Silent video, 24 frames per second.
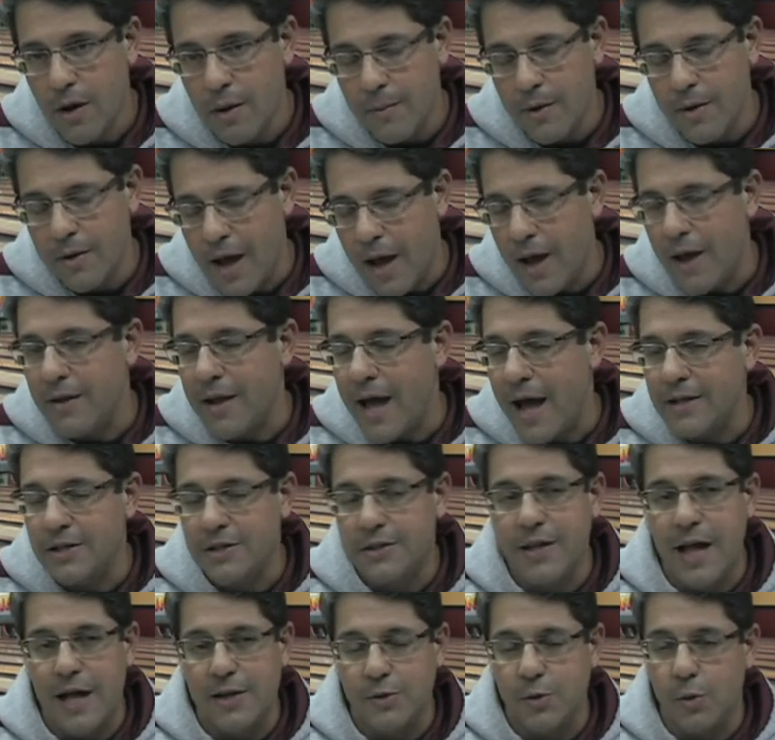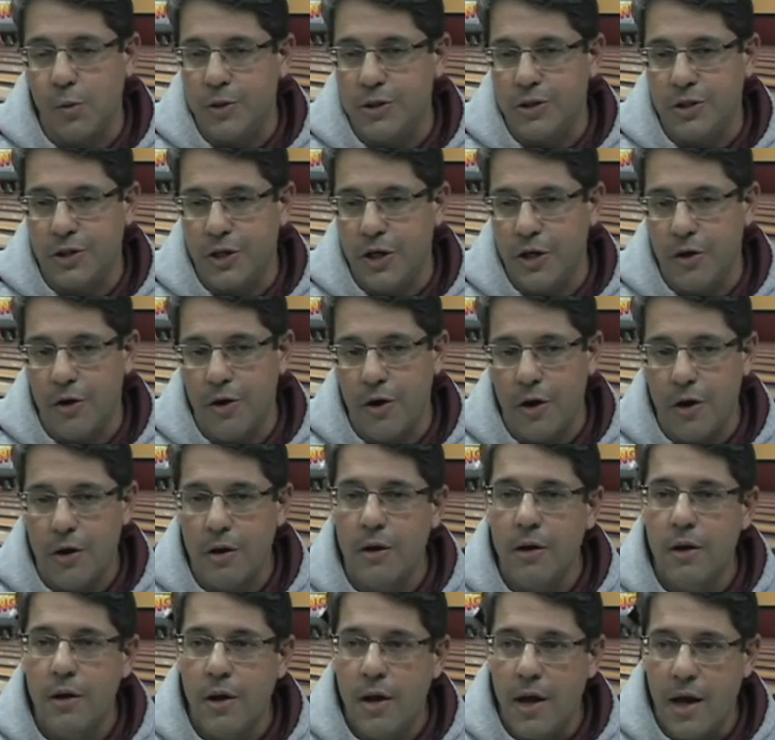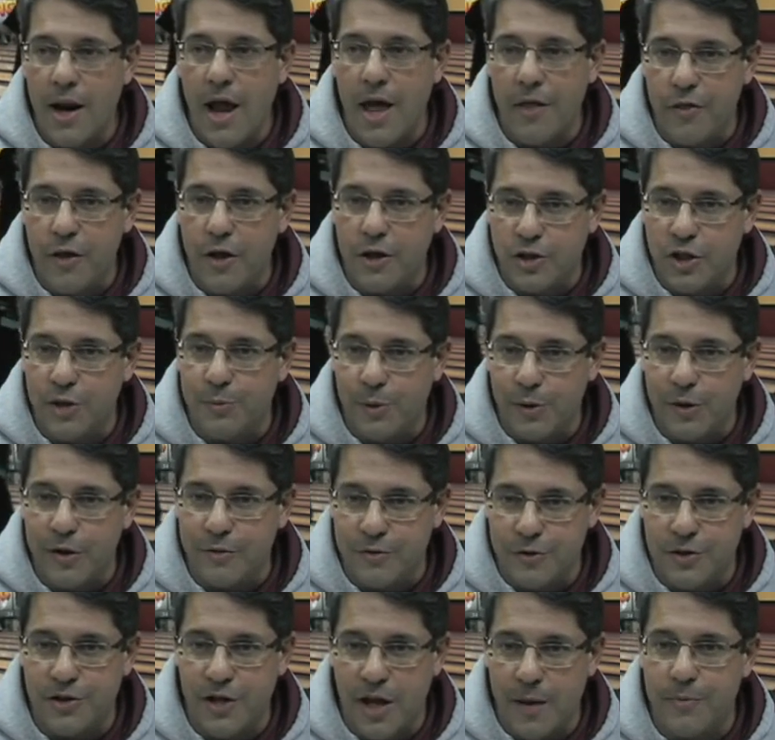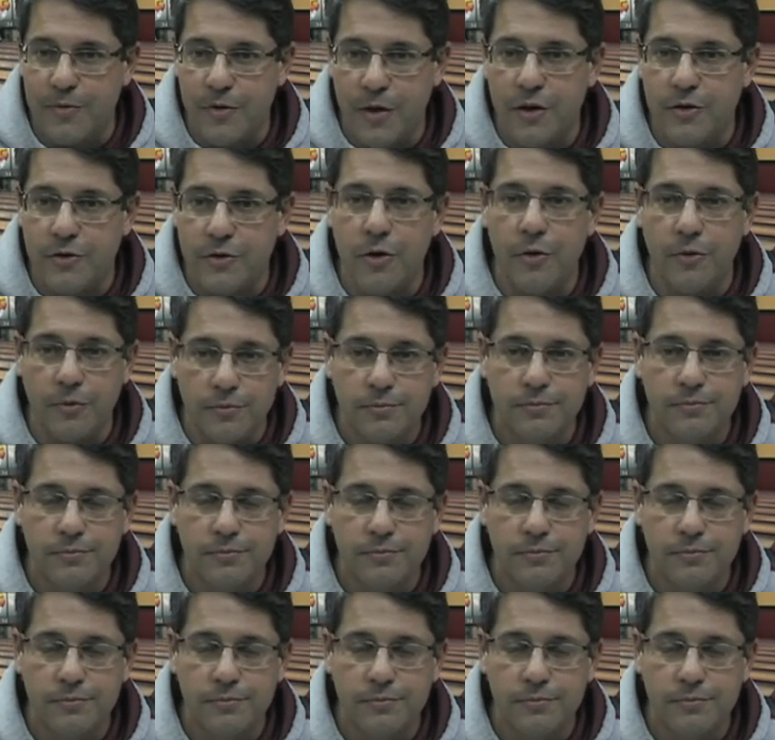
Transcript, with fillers: I mean, and that's, that's what we see in her, and I think she believes the same thing too.